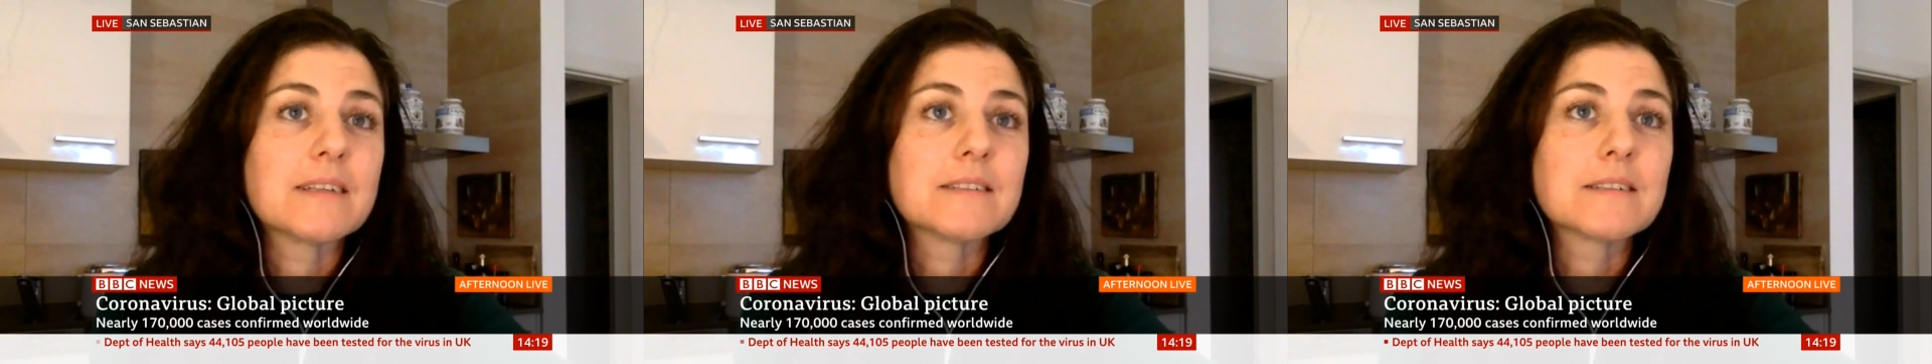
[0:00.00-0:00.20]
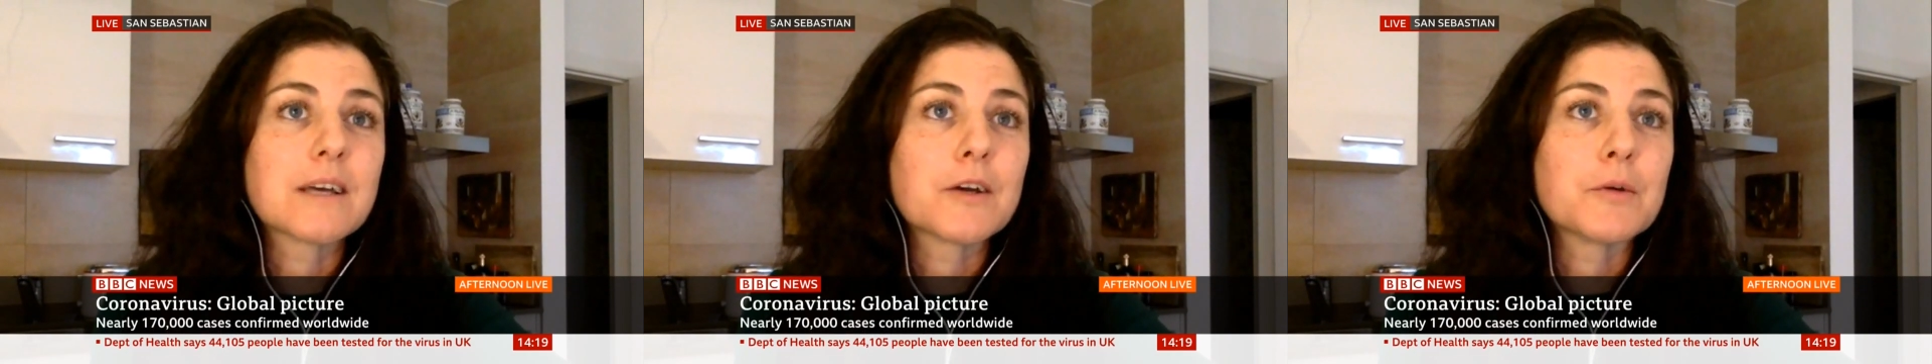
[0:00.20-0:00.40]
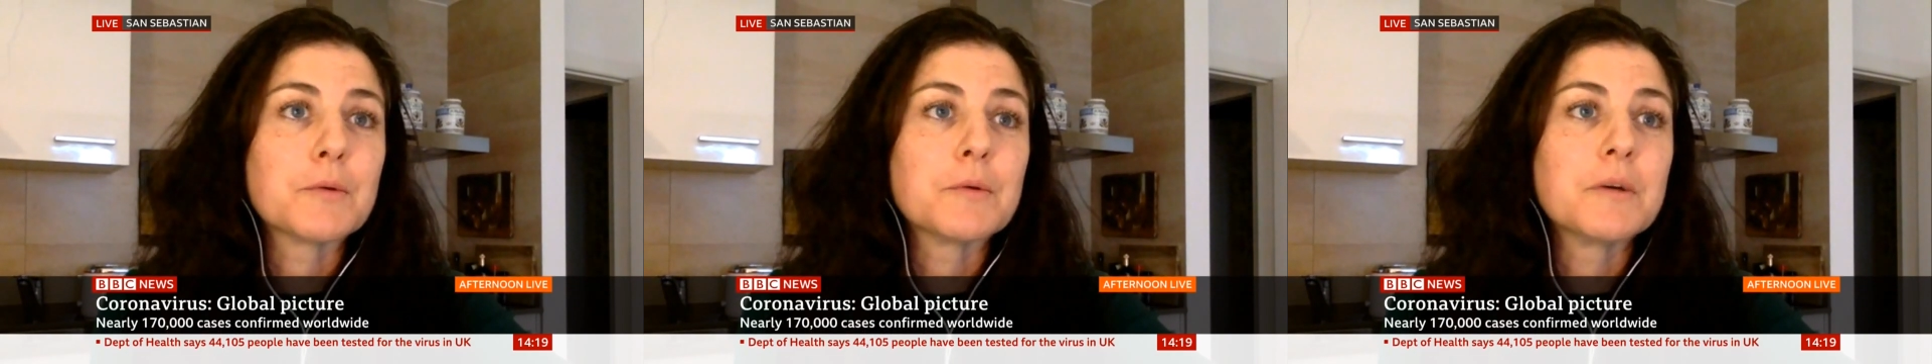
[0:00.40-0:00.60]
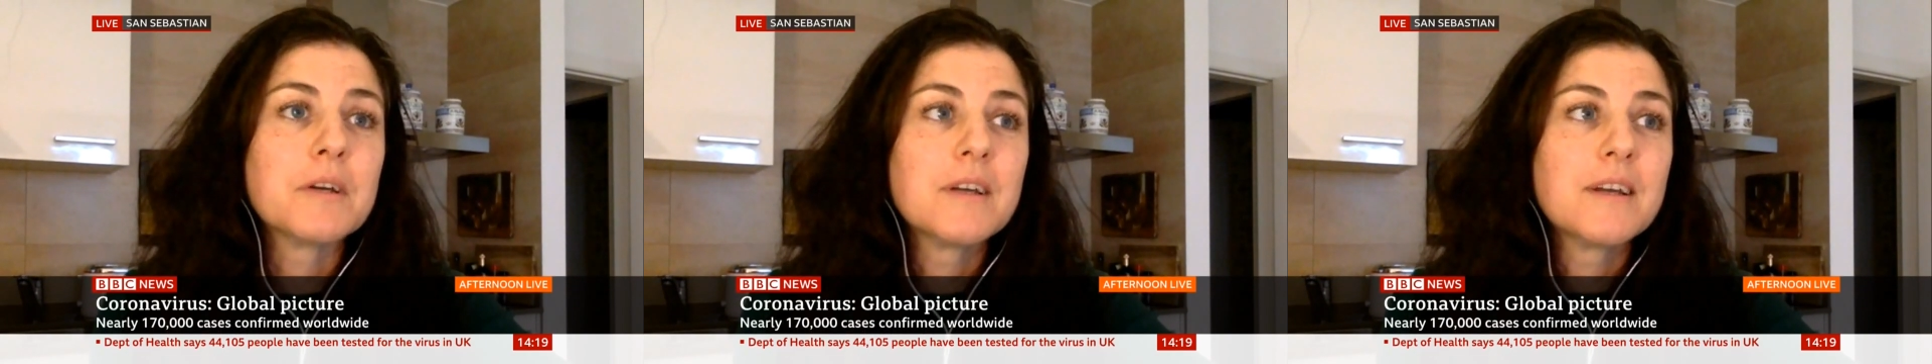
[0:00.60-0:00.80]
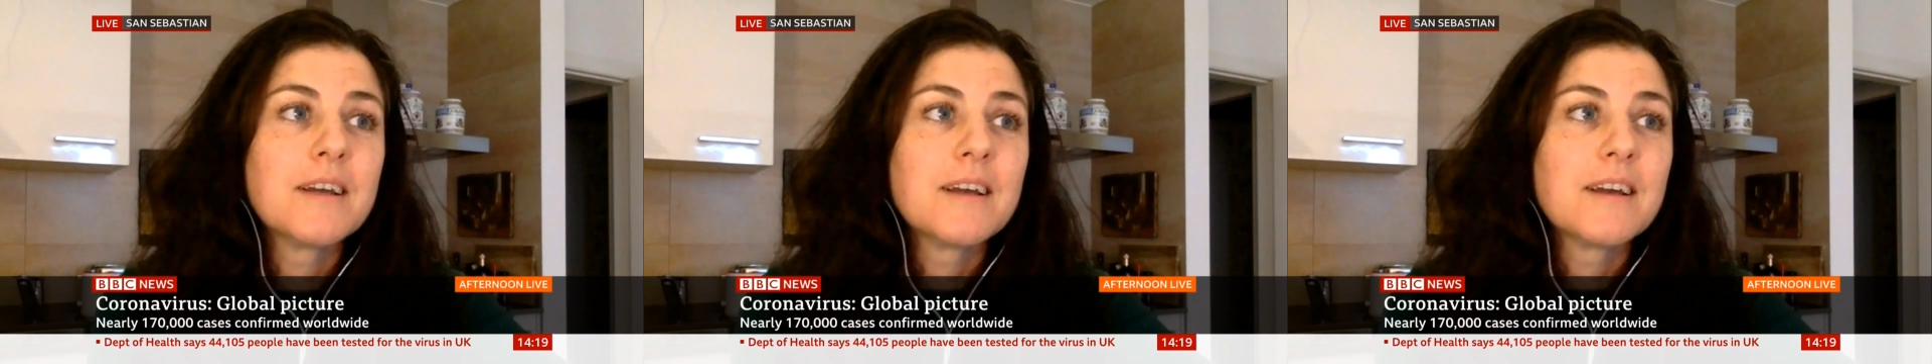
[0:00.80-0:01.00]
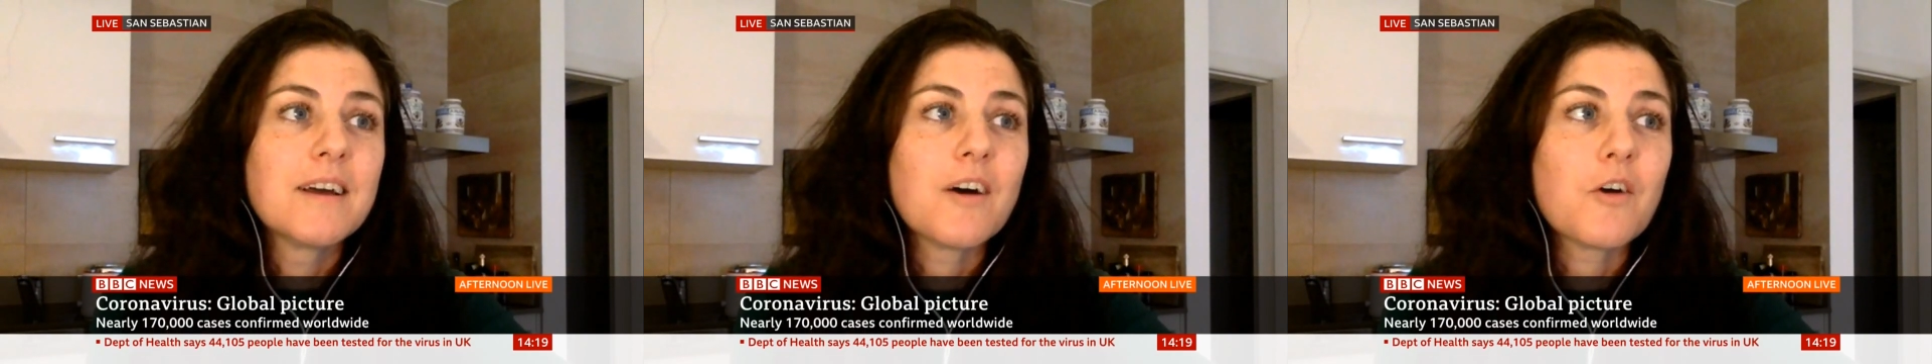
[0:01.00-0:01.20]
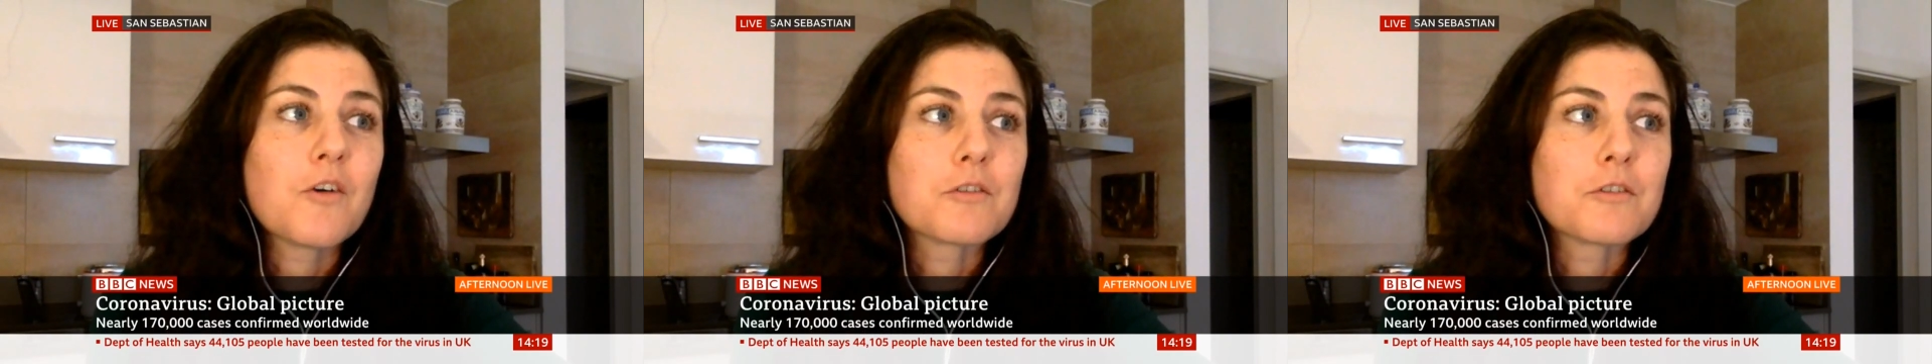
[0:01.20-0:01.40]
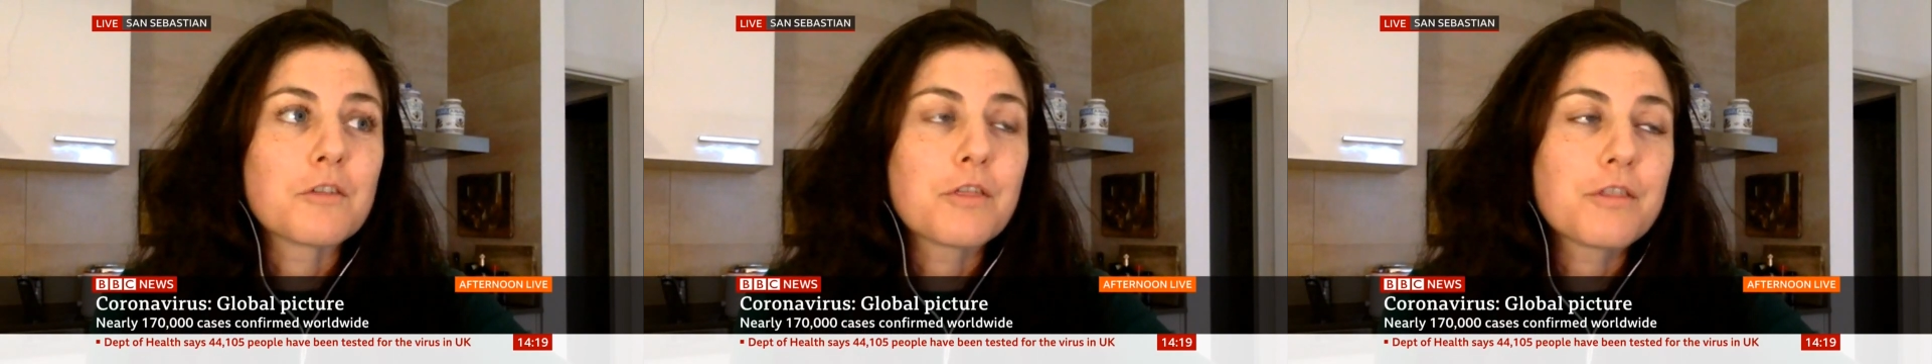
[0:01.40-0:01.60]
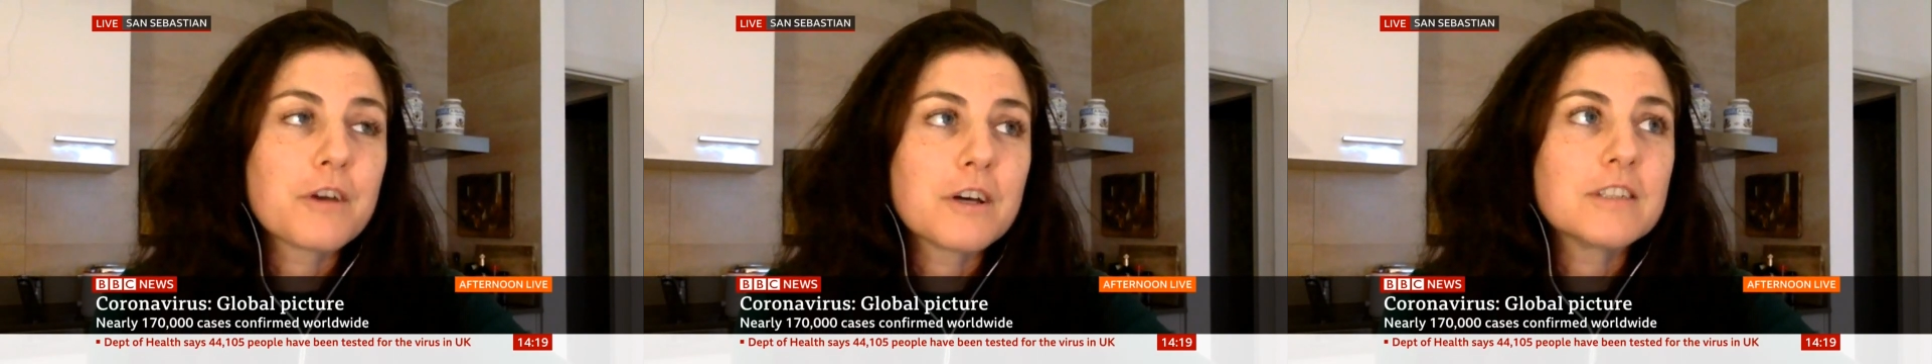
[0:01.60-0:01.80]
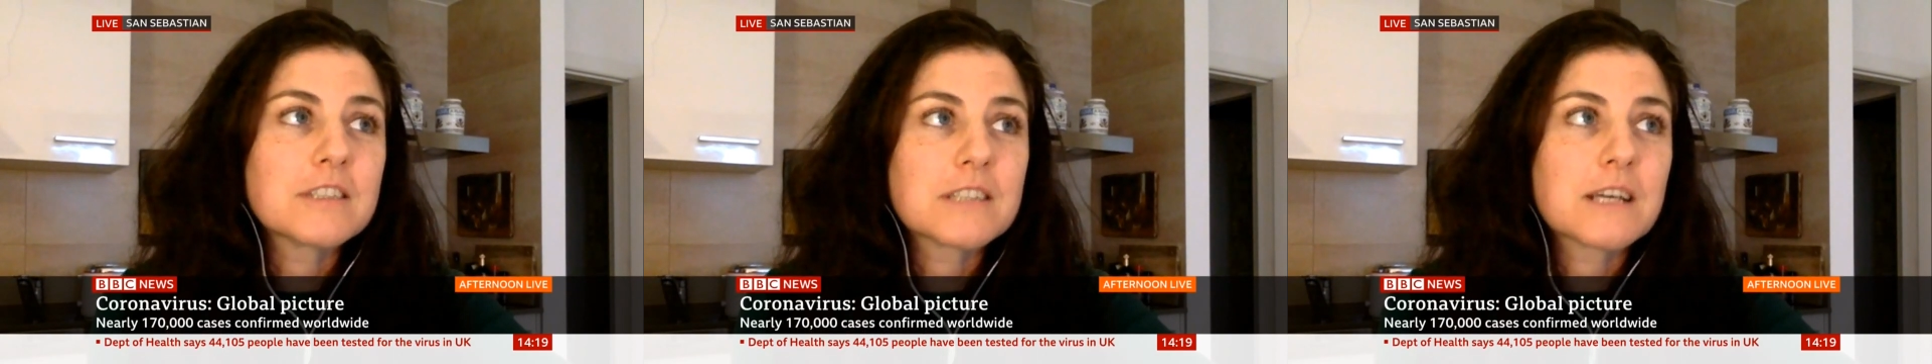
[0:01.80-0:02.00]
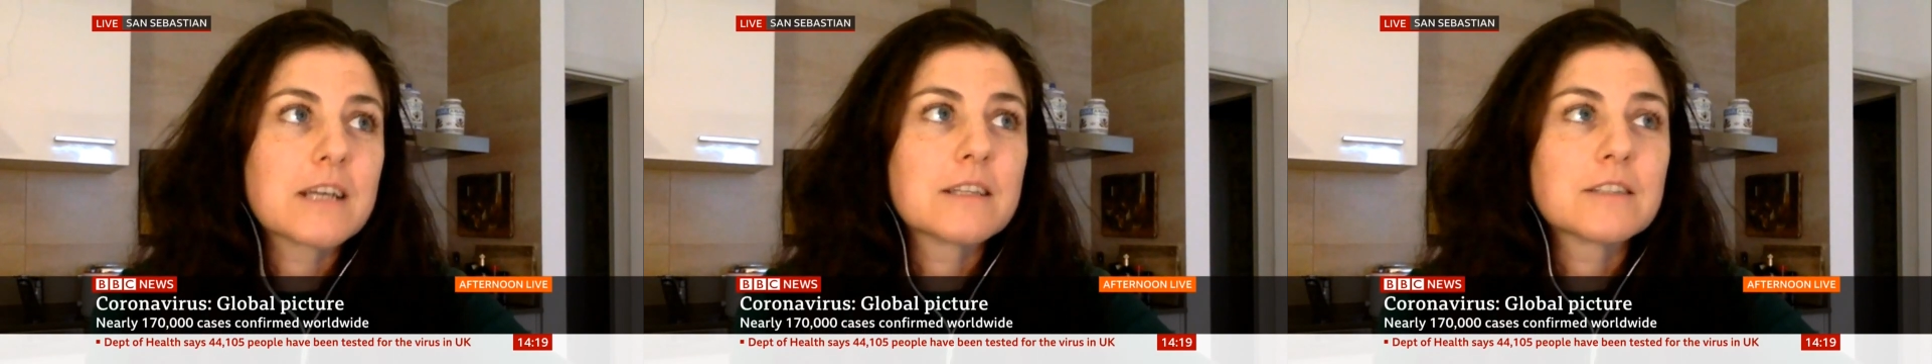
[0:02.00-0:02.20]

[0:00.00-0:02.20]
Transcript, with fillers: So on Thursday,